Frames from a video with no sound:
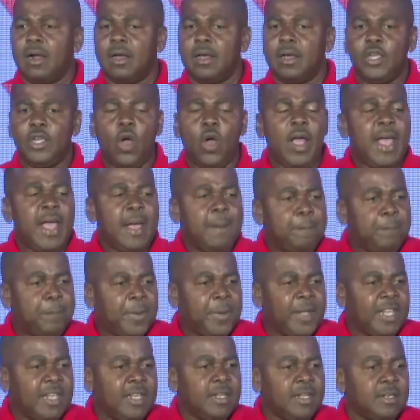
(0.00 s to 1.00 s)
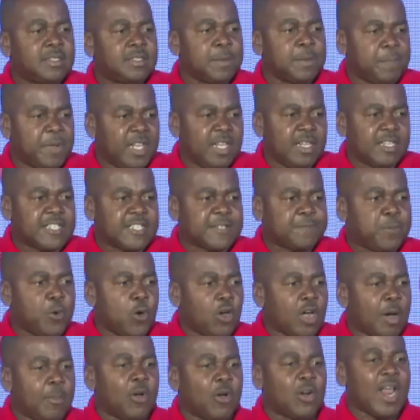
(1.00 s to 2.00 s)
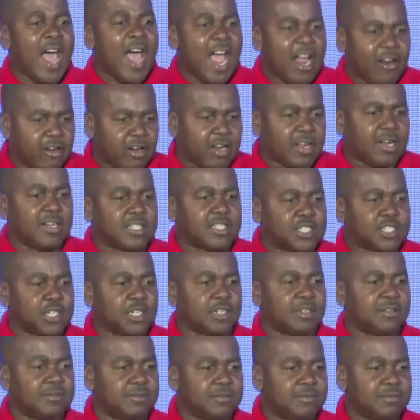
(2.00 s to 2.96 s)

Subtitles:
Your MP to be spoke about agriculture.